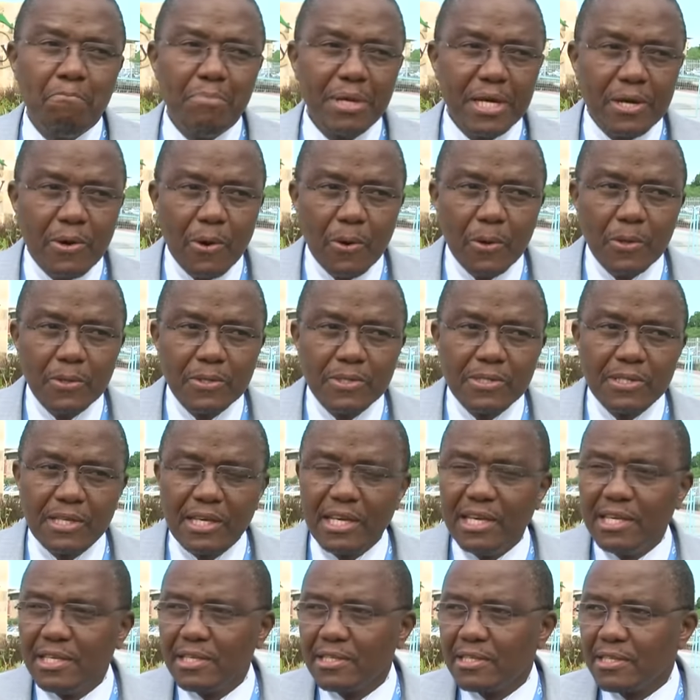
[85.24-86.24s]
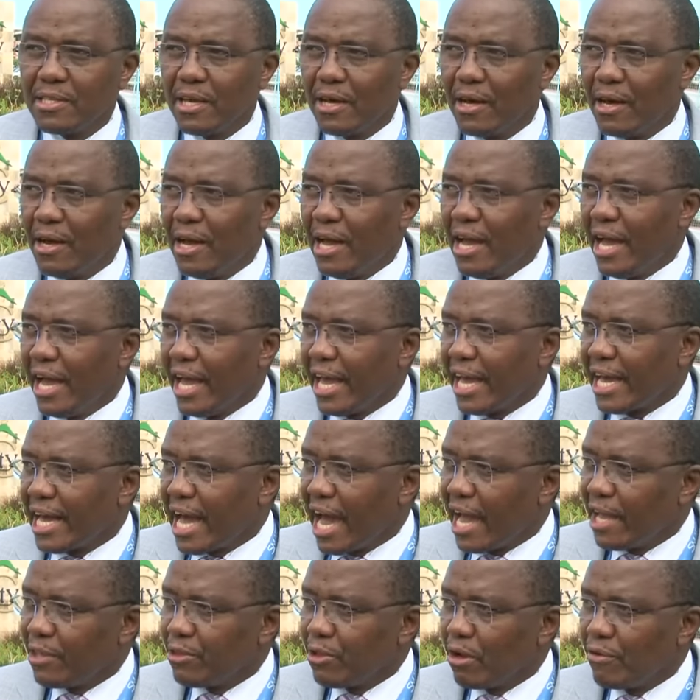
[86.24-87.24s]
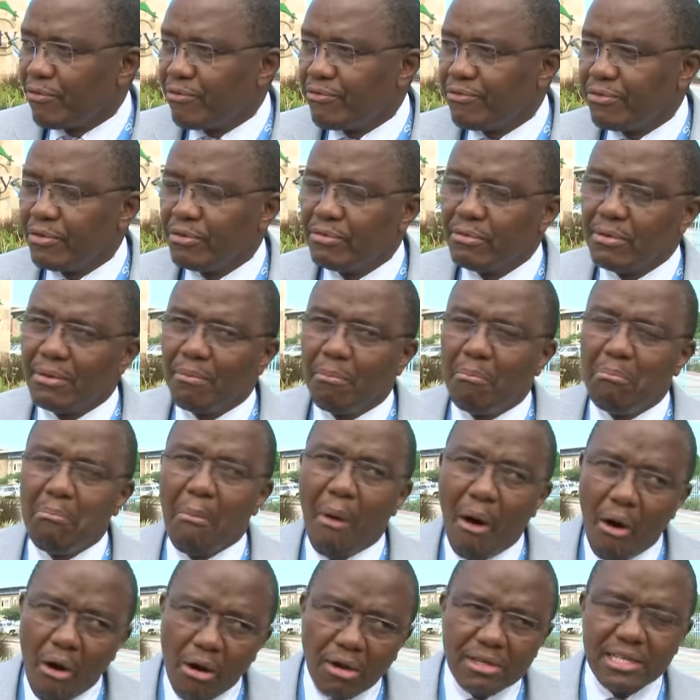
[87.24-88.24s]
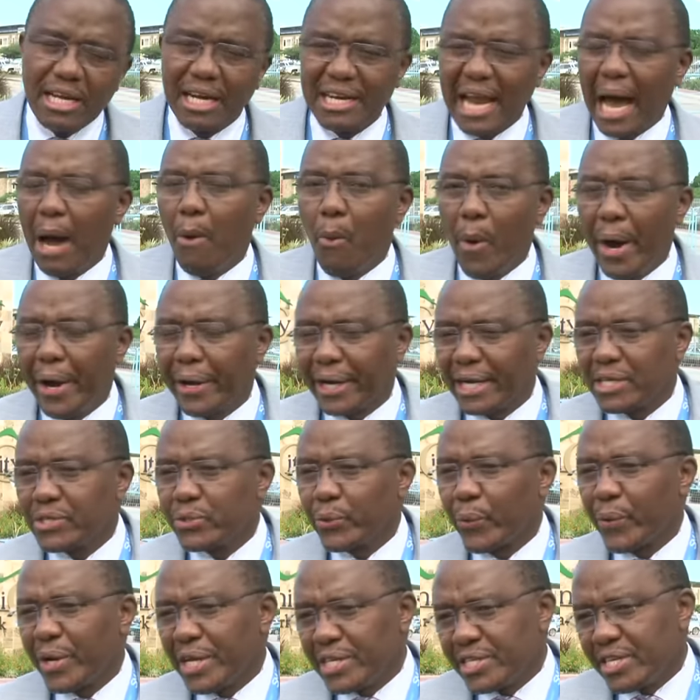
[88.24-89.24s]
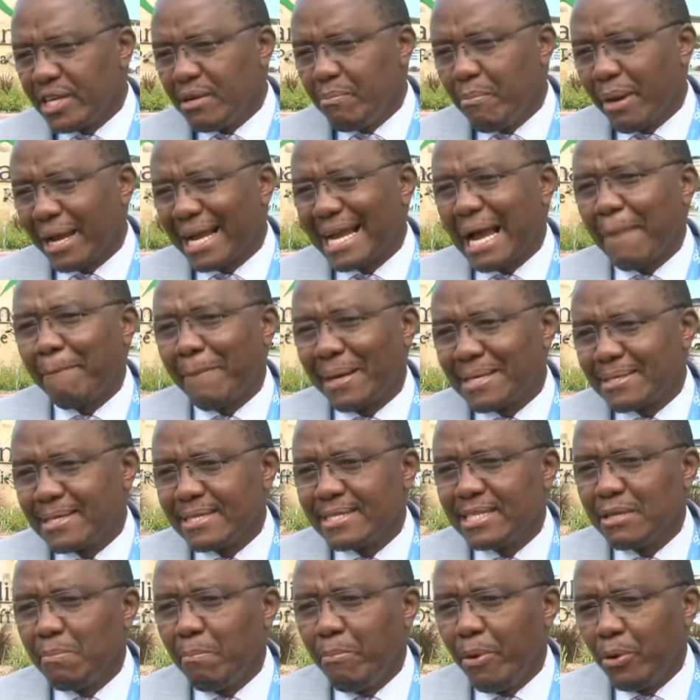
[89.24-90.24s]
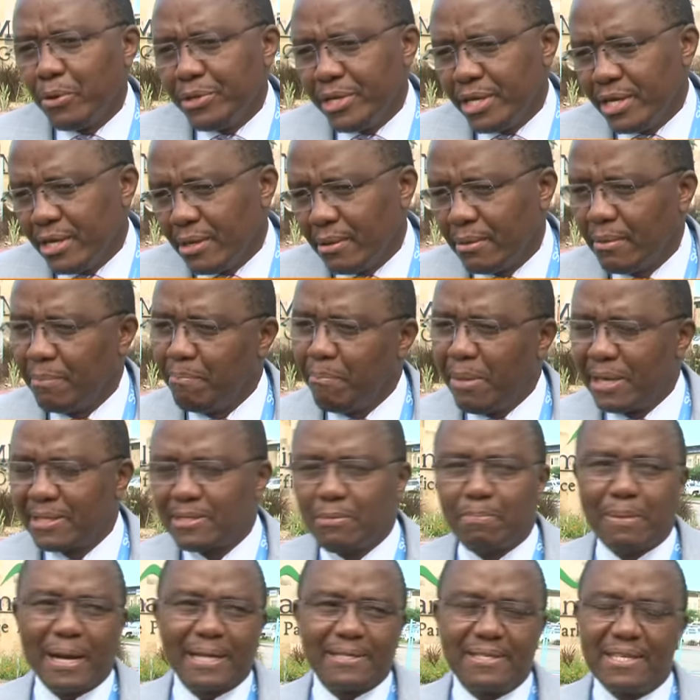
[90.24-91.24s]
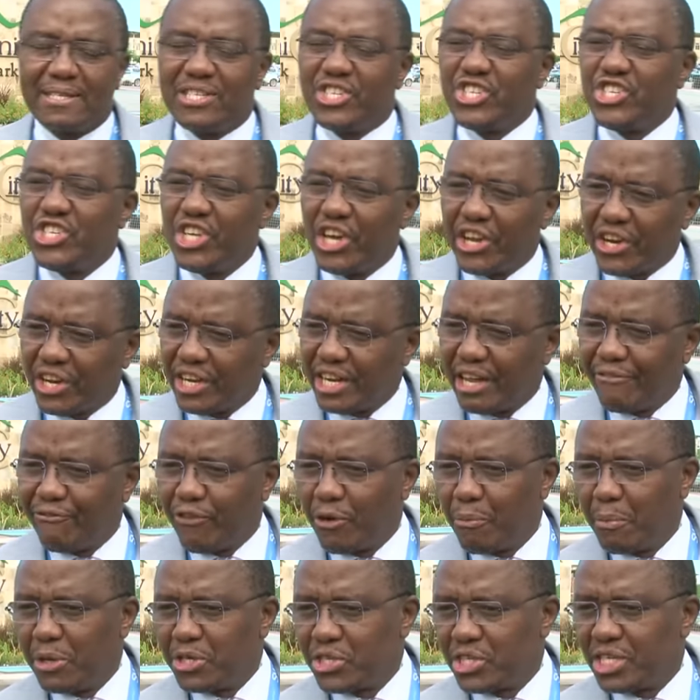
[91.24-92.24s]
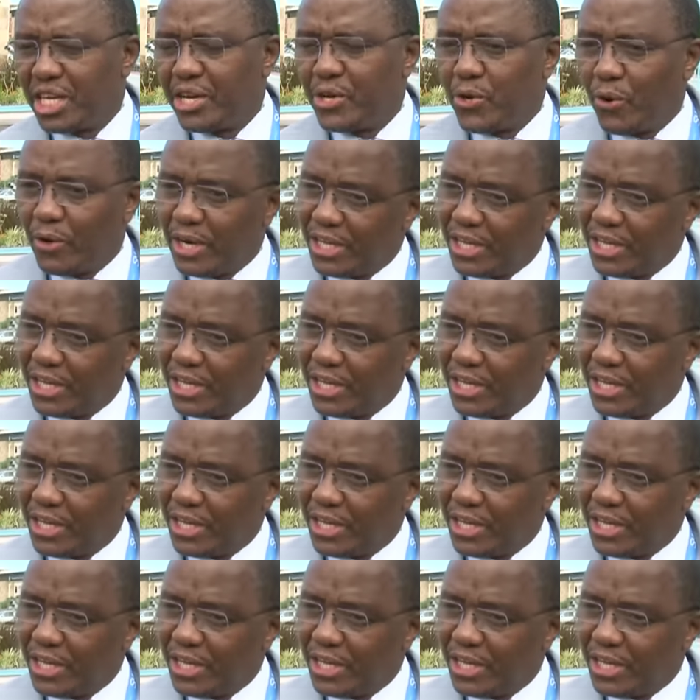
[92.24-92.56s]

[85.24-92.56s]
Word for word: because is uh, a kind of more than awareness raising the capacity building, best practice sharing, information and